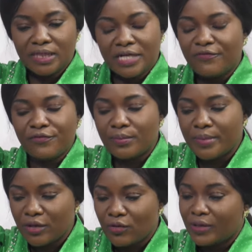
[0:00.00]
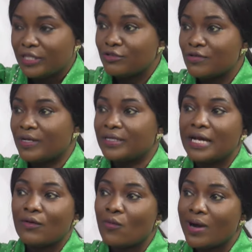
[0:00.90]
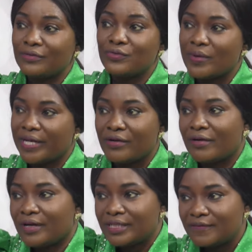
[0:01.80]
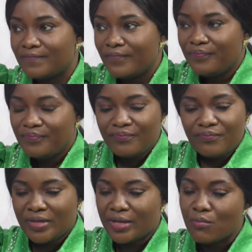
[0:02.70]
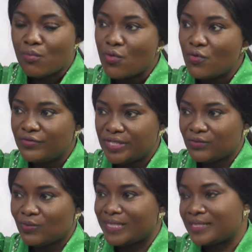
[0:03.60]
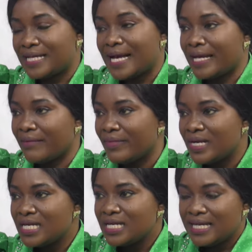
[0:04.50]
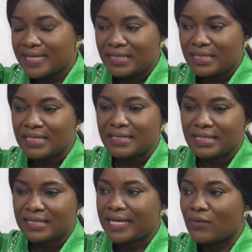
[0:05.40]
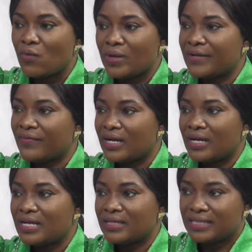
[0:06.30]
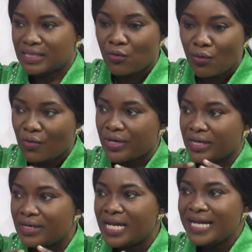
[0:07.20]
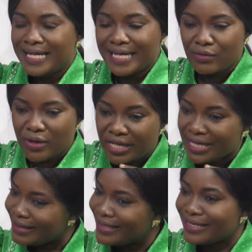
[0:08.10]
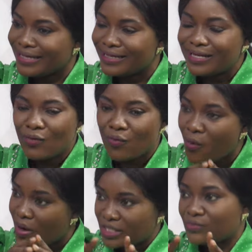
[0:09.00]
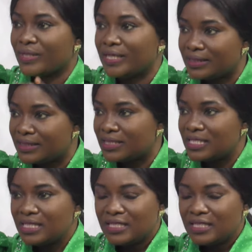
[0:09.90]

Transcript: And for me, God is not a one-way God. He moves with time and seasons, and whatever is going, he works with it.